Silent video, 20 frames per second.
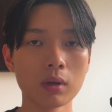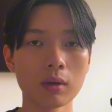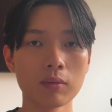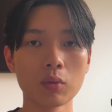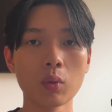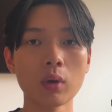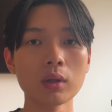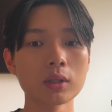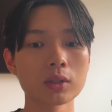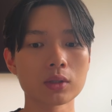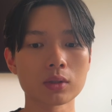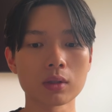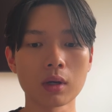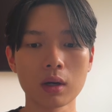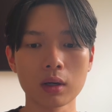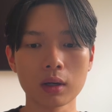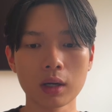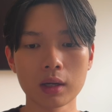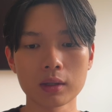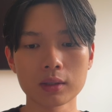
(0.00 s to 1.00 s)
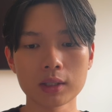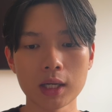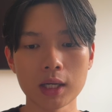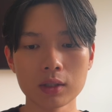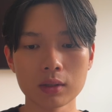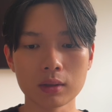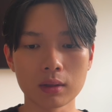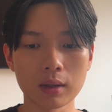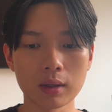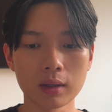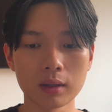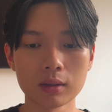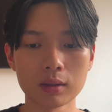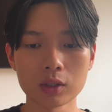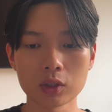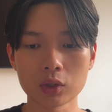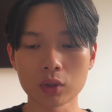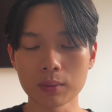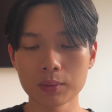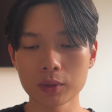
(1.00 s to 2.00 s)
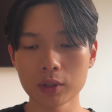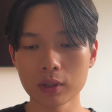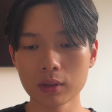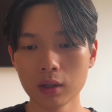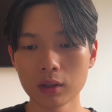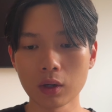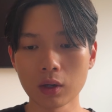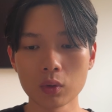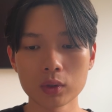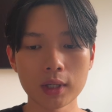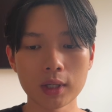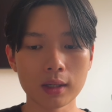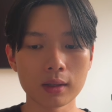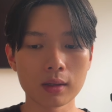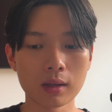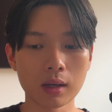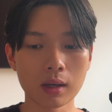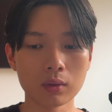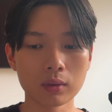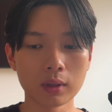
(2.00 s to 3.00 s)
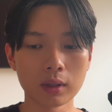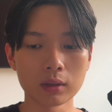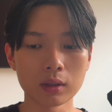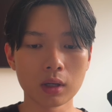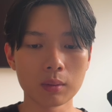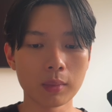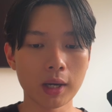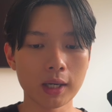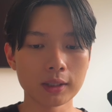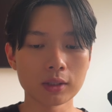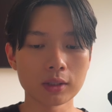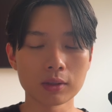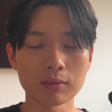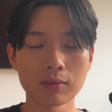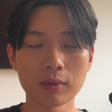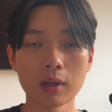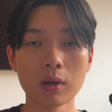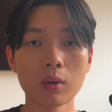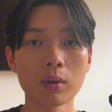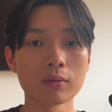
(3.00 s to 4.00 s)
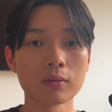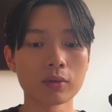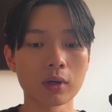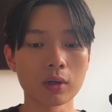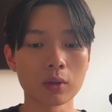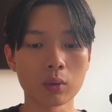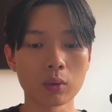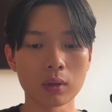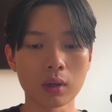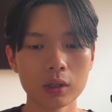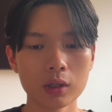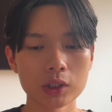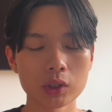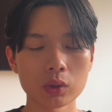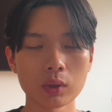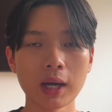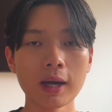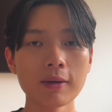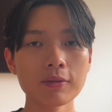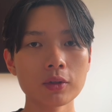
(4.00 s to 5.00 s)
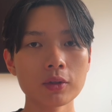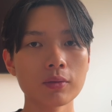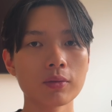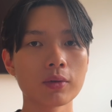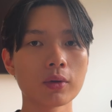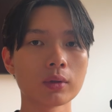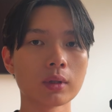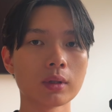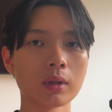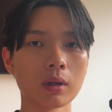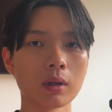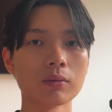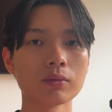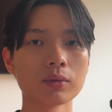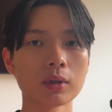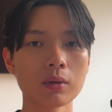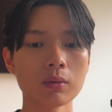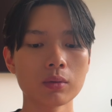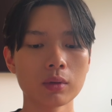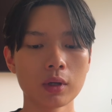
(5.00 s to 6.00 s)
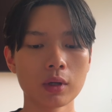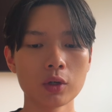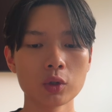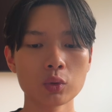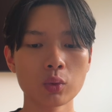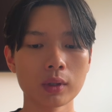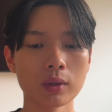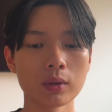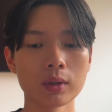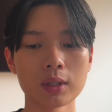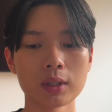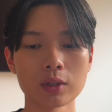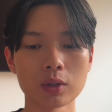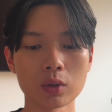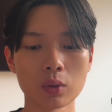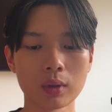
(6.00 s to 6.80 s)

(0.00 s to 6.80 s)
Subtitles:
If you want the stock, I attached the link in the description. Go check it out and come back to this video and follow along. So after you filled in the info, here's what you need to do